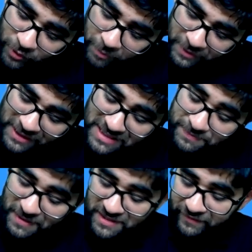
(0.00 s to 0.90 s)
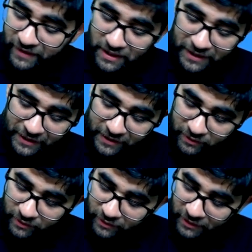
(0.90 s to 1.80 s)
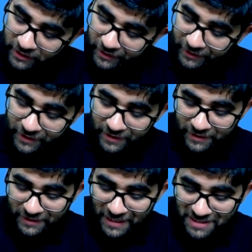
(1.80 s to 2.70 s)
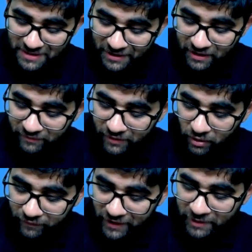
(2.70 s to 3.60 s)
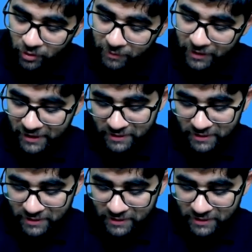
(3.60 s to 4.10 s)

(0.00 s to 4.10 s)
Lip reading: property specifically decreed, yes, delivery of any property is